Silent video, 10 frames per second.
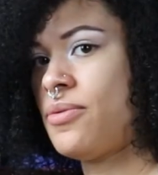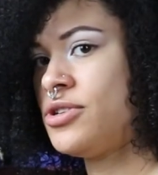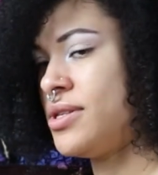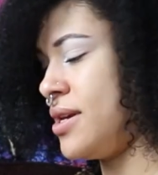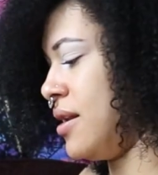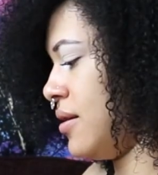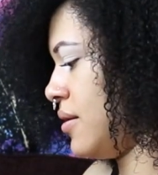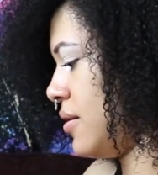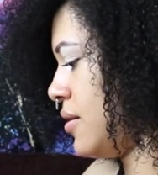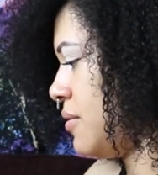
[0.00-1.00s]
Now we're just gonna
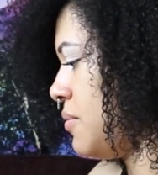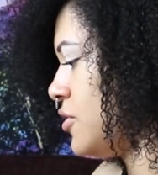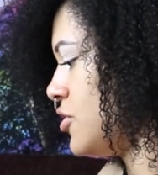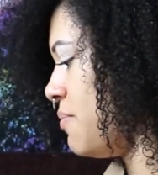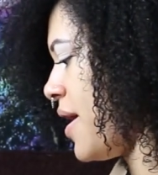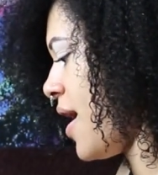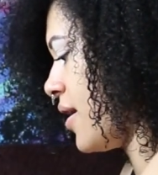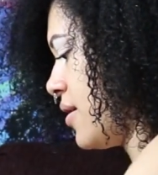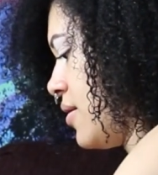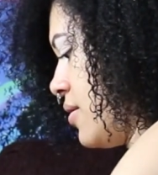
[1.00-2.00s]
put you back.